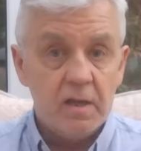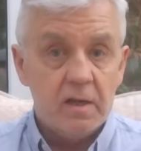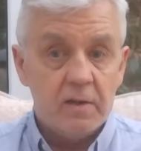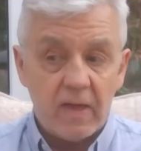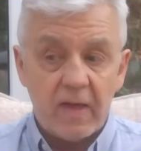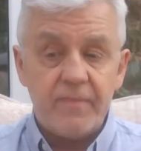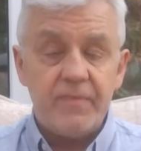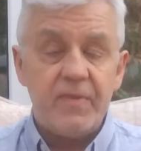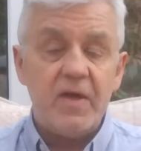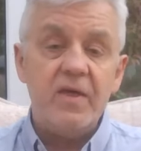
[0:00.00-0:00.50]

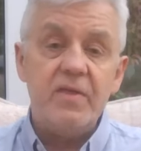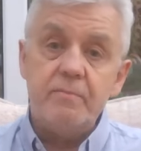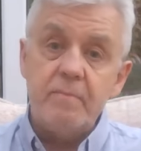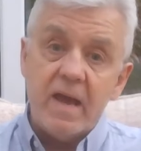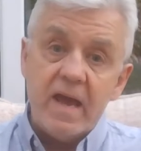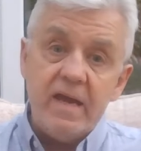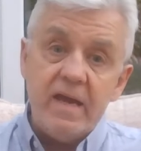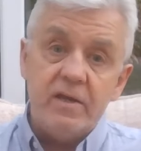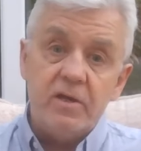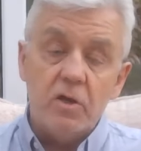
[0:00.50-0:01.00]
That They're the
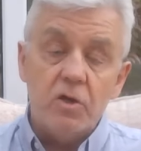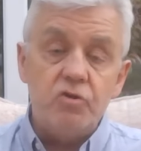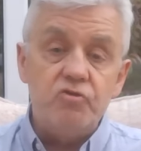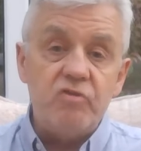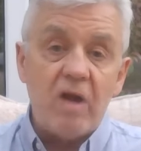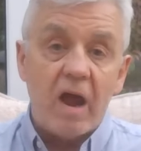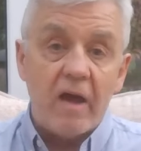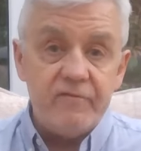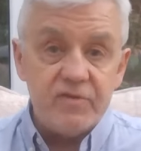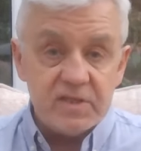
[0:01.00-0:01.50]
main uh,
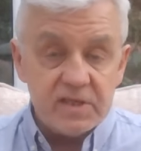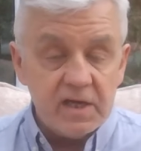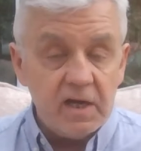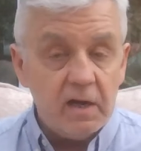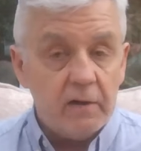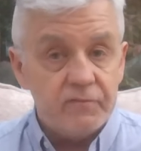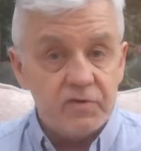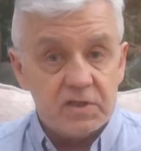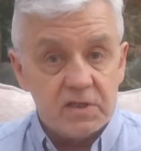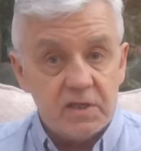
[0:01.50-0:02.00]
drivers in it.
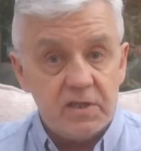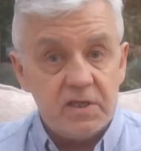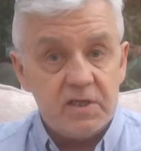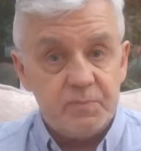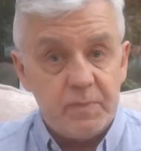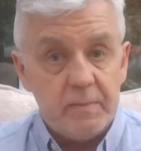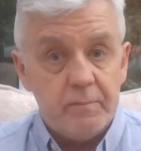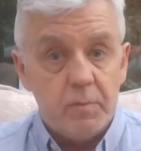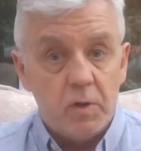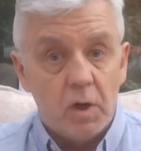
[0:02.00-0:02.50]
Obviously, there's
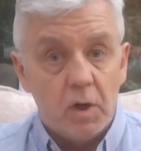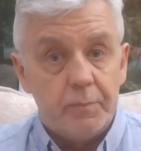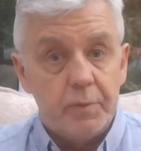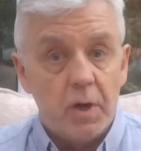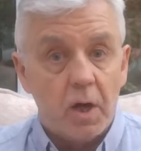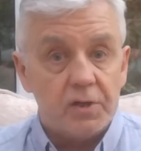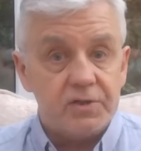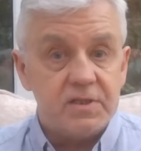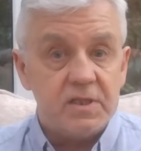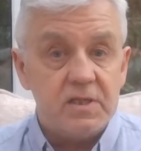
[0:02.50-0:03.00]
been more
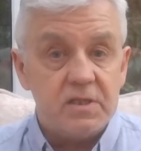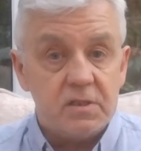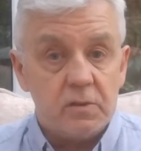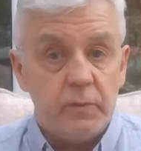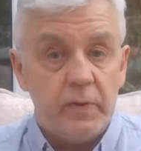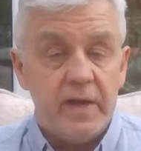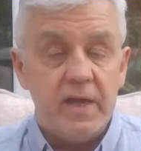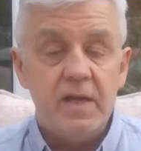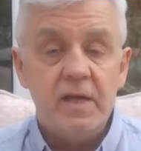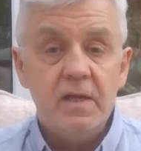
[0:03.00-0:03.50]
brought
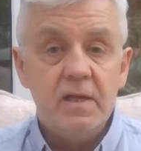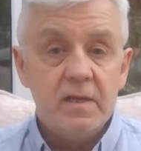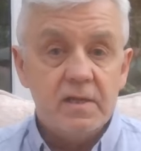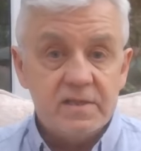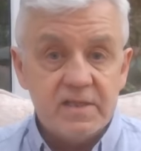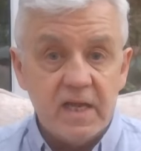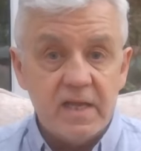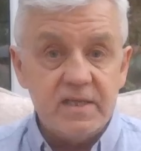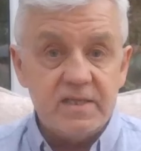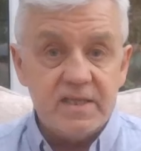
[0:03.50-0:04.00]
into it
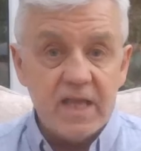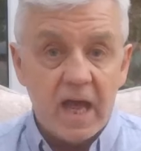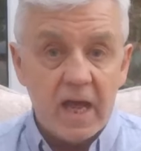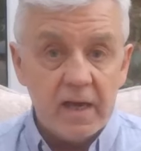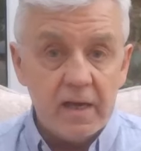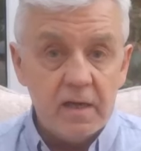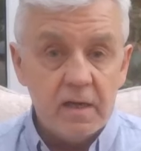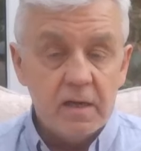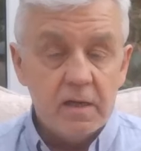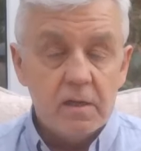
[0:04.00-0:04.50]
since
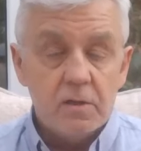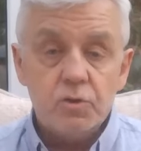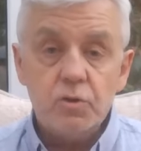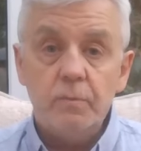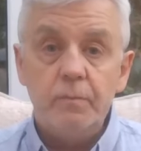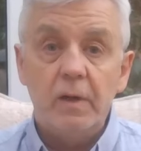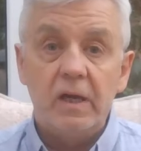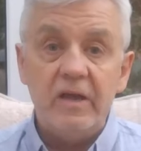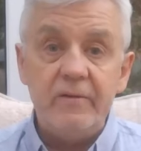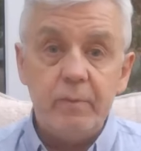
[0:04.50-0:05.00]
then. It's
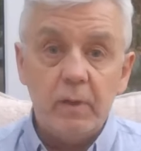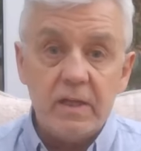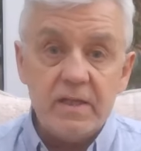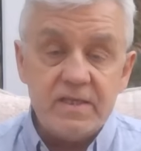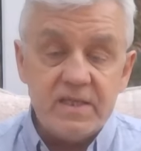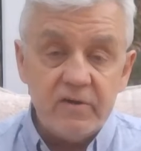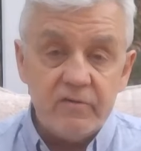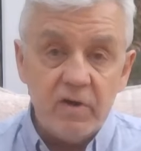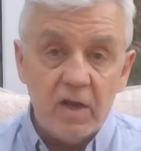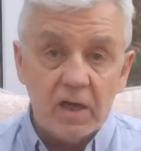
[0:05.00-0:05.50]
unbelievable,
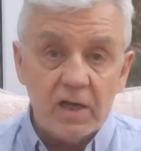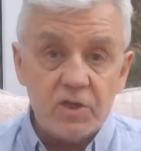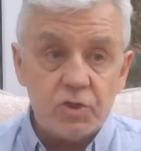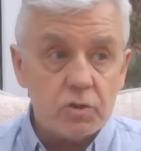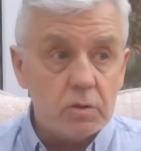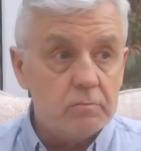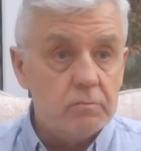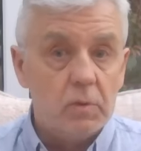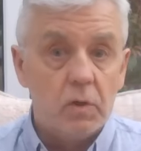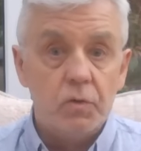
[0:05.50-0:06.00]
isn't it, really? It's
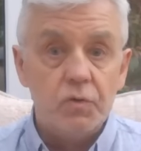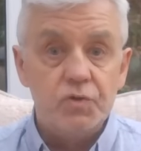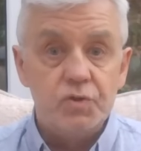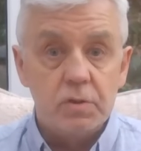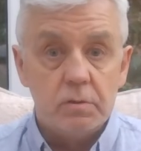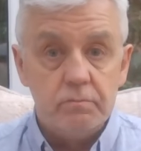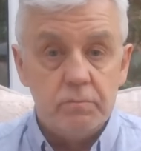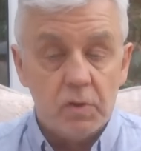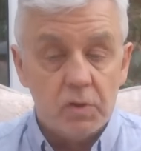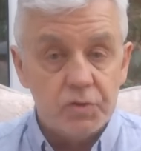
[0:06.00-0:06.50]
months
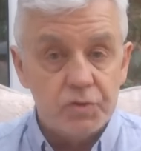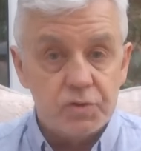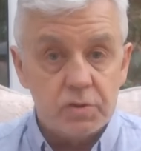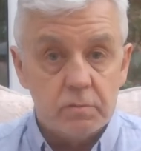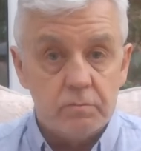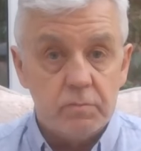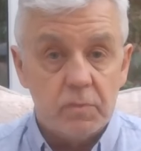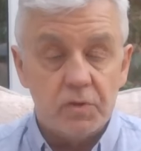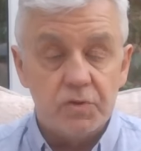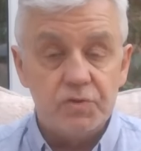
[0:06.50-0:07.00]
and months
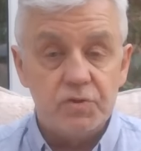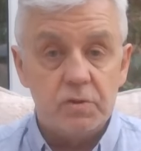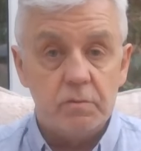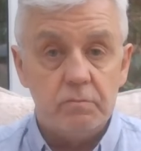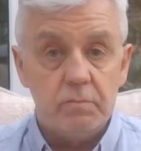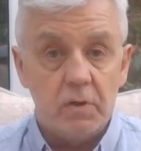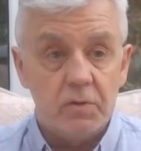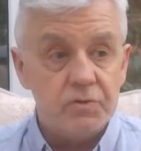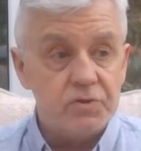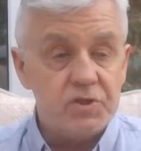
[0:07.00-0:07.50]
and months and
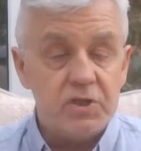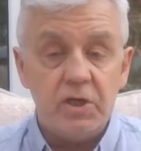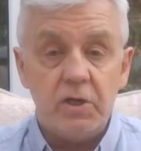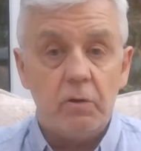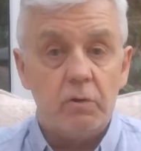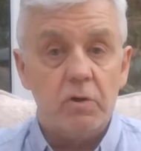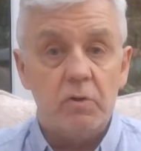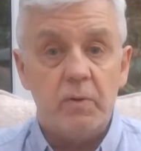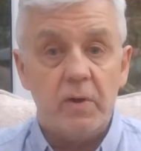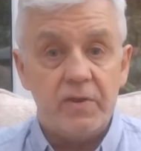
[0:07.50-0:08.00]
months. They
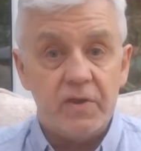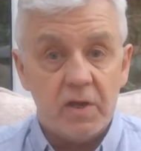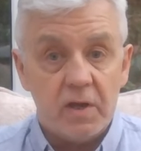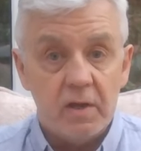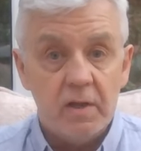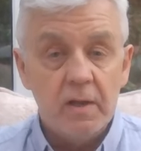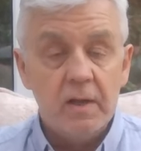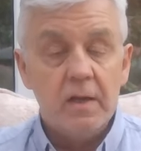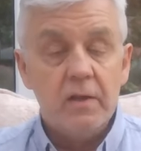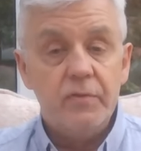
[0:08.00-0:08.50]
don't know whether
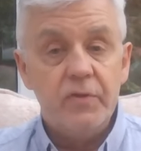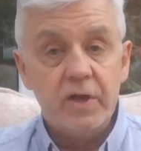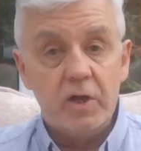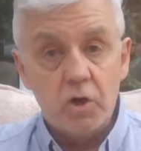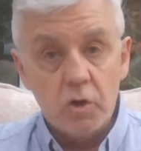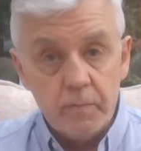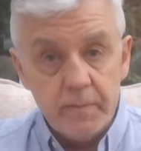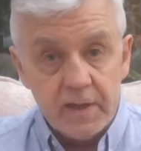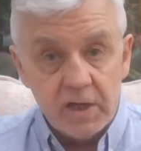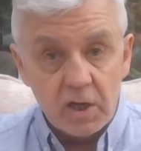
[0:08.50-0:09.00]
they're
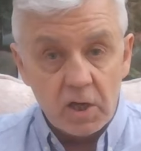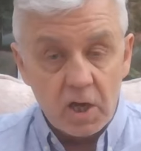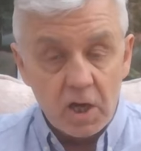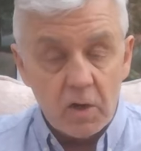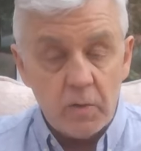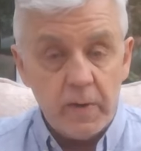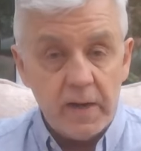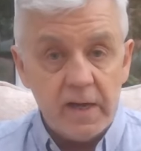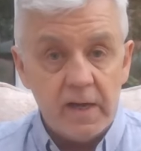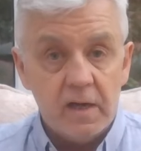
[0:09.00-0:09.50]
coming and
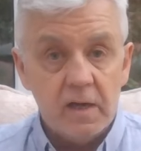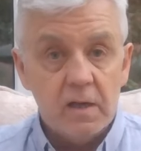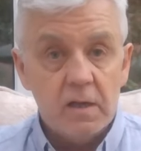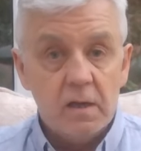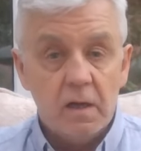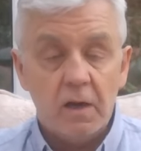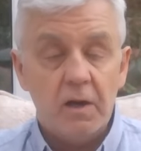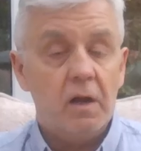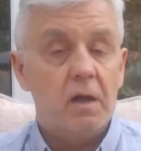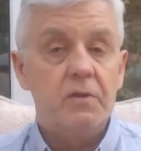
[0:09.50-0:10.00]
going.
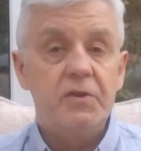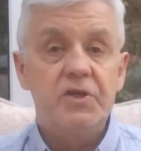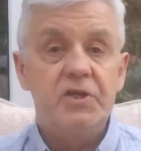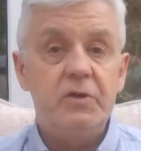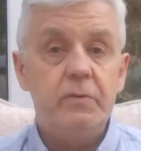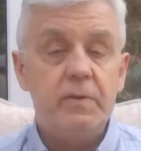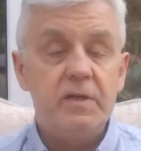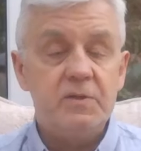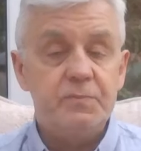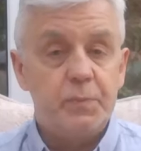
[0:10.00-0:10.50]
And all they're
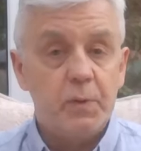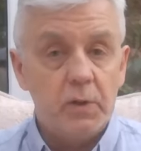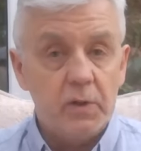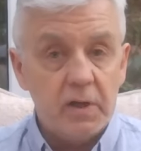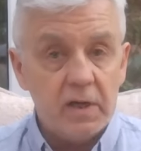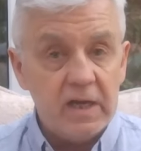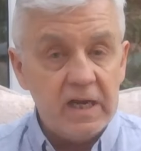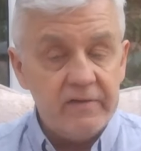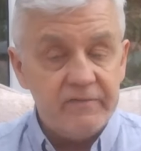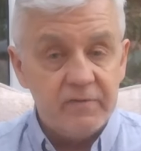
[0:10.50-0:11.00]
doing is putting
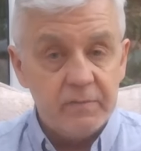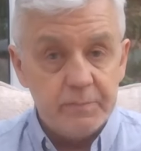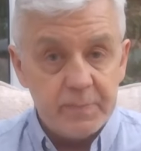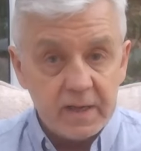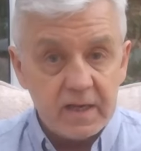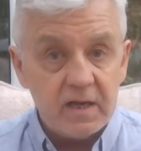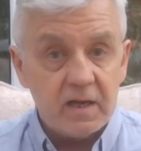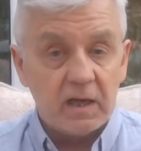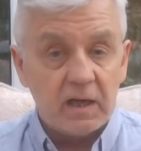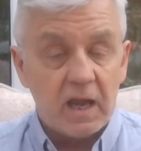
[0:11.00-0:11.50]
an even
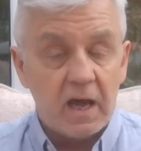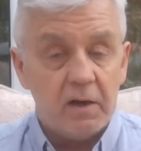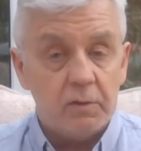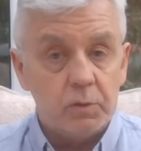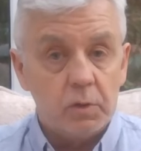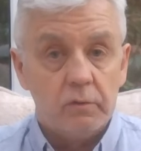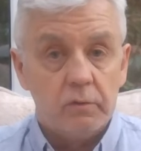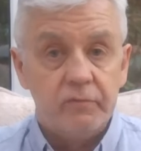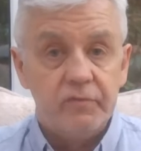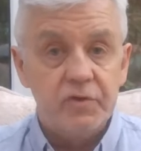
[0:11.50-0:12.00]
bigger cloud
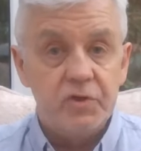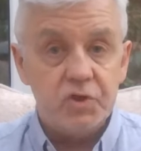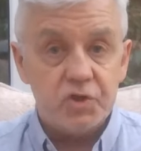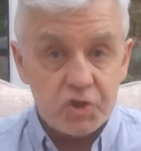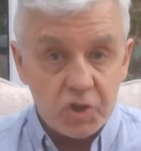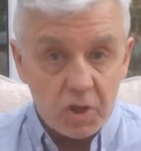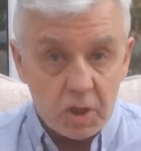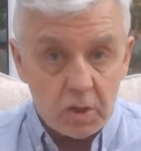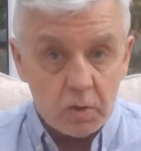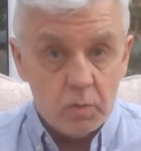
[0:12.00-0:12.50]
over the
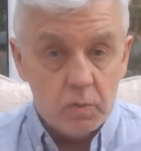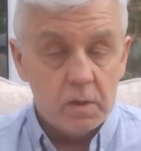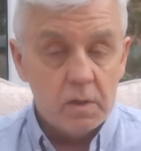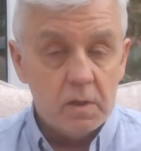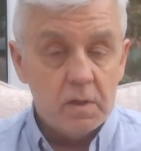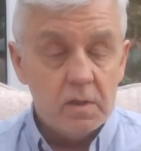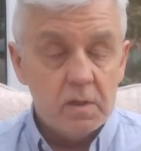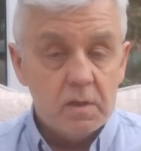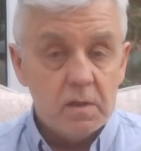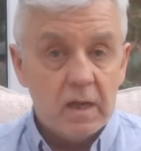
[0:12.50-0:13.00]
show.
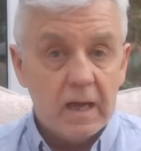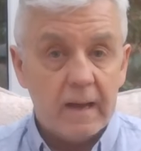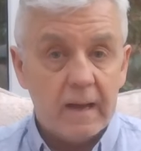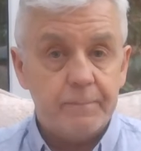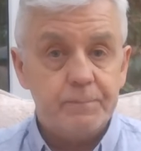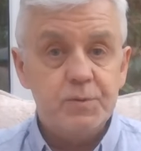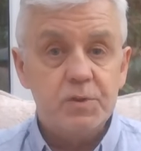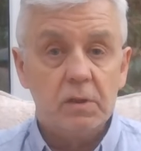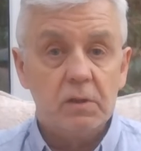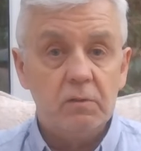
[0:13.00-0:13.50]

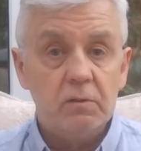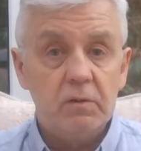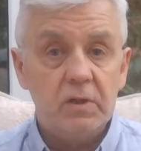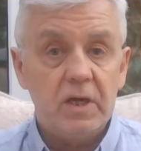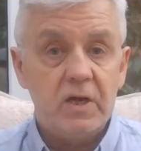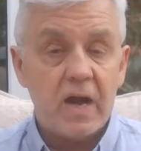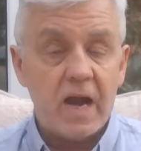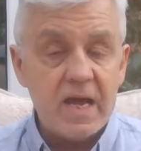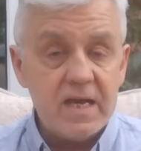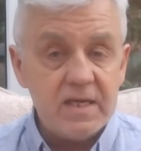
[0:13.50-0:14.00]
Absolutely
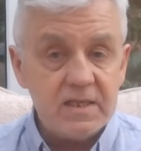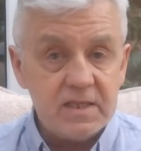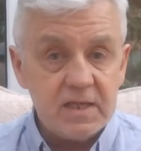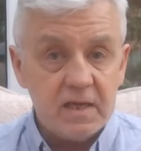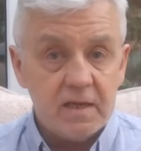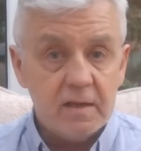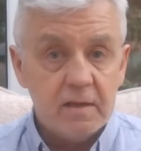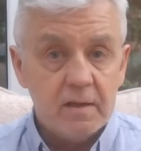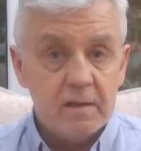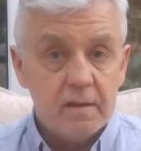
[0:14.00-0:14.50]
crazy.